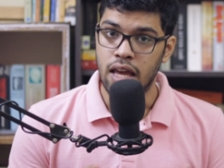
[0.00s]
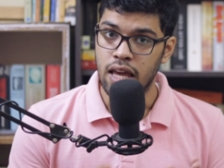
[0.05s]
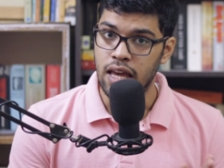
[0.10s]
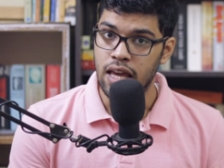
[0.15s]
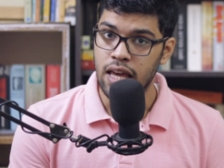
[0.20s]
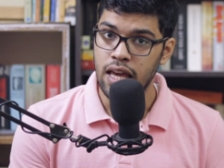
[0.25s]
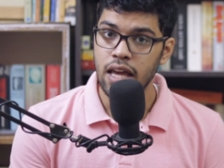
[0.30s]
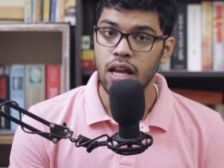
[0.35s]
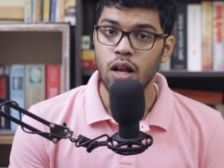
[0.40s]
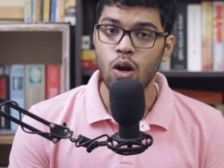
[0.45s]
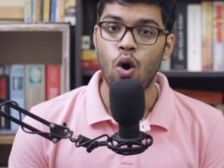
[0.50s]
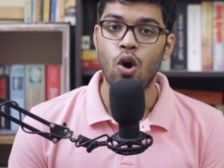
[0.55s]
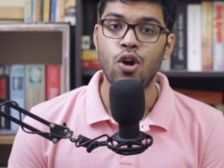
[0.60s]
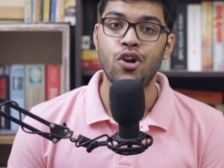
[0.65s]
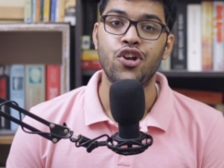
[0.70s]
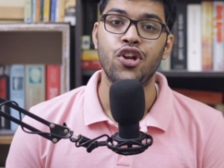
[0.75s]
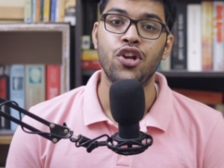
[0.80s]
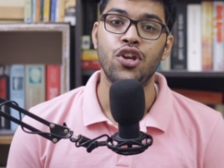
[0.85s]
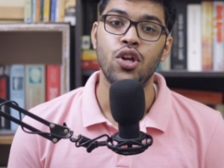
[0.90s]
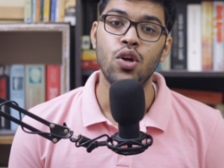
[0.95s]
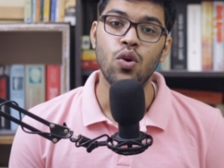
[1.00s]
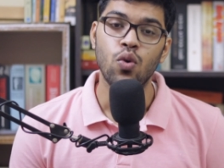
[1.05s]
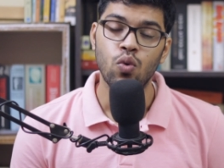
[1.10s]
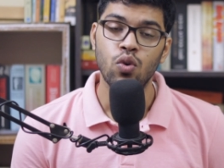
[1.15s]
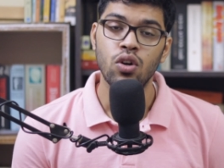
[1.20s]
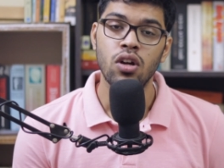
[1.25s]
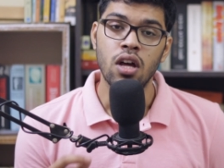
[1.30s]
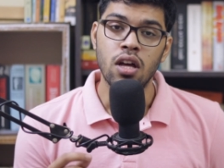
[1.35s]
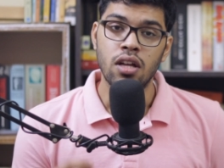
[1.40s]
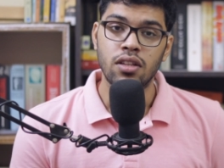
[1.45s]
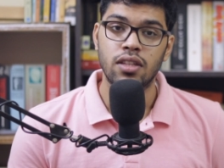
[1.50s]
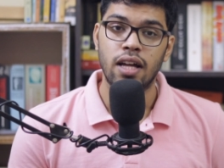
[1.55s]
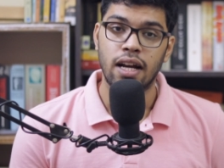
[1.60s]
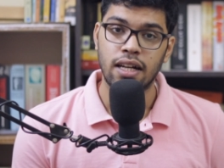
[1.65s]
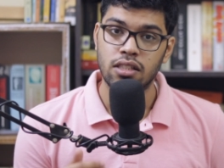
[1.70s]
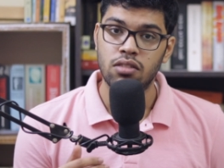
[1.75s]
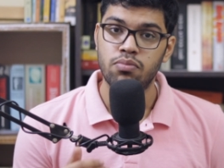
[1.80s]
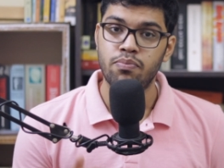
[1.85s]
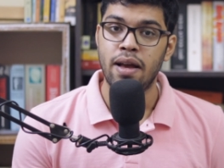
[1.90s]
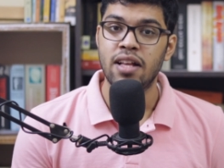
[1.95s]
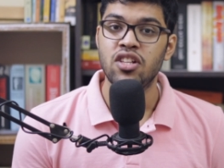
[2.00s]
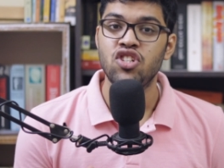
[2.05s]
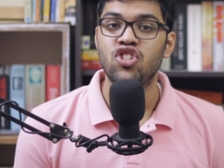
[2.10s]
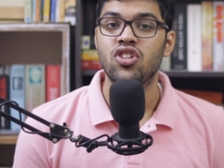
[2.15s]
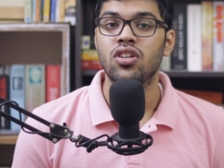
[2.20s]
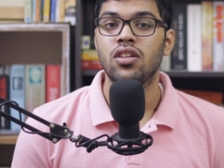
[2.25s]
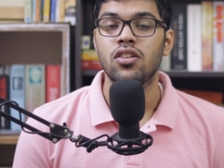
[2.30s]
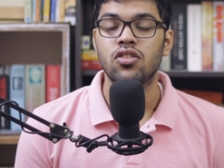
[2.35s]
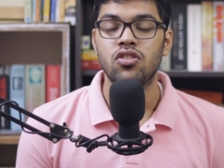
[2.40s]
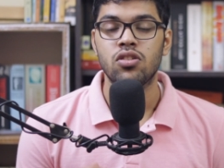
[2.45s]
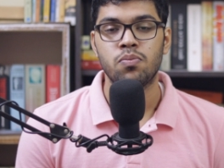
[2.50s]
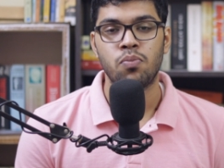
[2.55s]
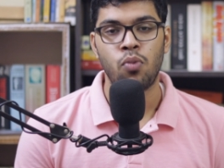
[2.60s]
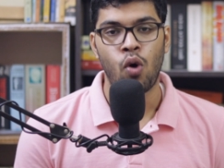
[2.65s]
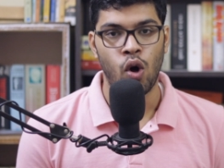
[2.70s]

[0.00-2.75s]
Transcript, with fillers: he continued the expansionist